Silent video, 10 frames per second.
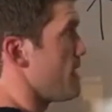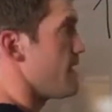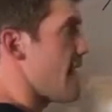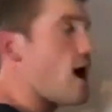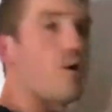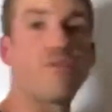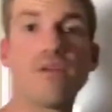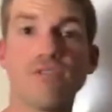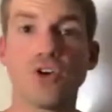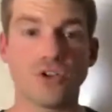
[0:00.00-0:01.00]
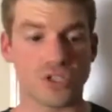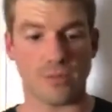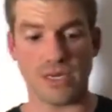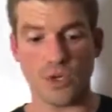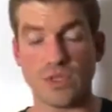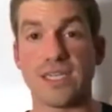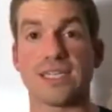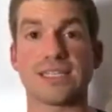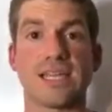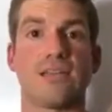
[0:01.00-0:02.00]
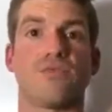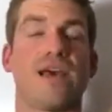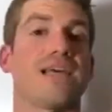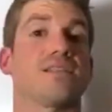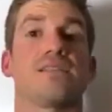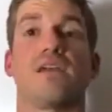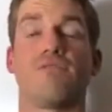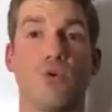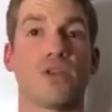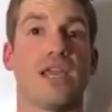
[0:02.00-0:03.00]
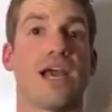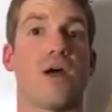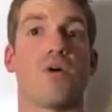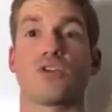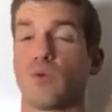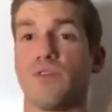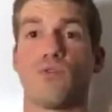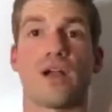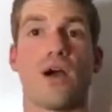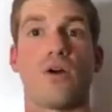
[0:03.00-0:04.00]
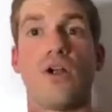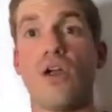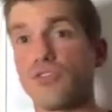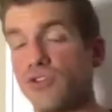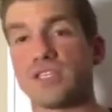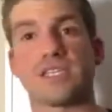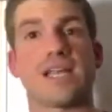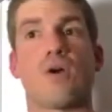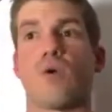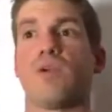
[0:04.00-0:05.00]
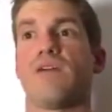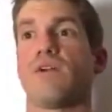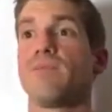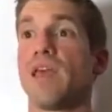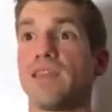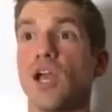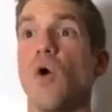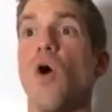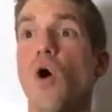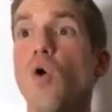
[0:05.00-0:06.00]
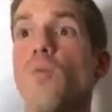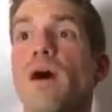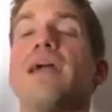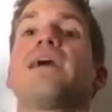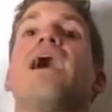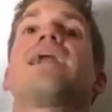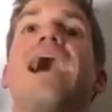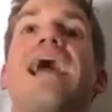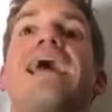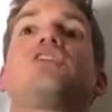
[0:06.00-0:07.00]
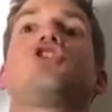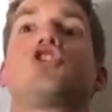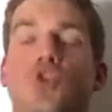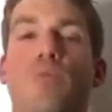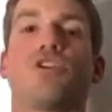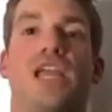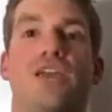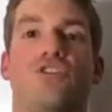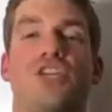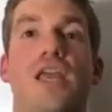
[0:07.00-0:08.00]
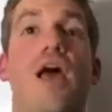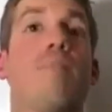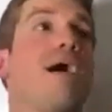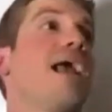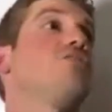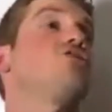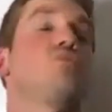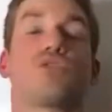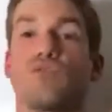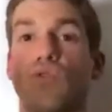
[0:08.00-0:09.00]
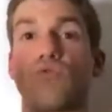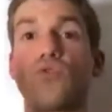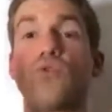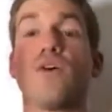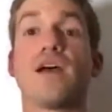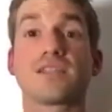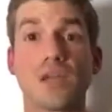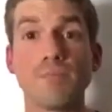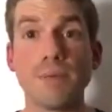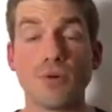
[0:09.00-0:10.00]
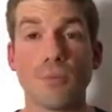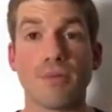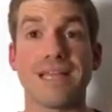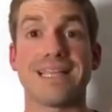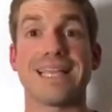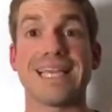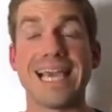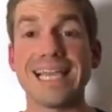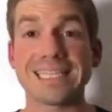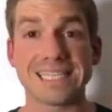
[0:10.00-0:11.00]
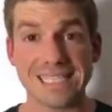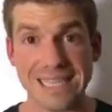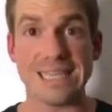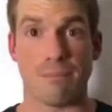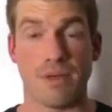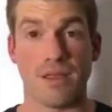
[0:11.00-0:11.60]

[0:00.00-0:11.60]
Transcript: Now, if you ever heard somebody who did an extended fast, let's say a 48 hour, 24 hour, 36 hour, whatever, they go, Oh my God, I had so much energy. My energy was through the roof. Some people complain that they can't sleep.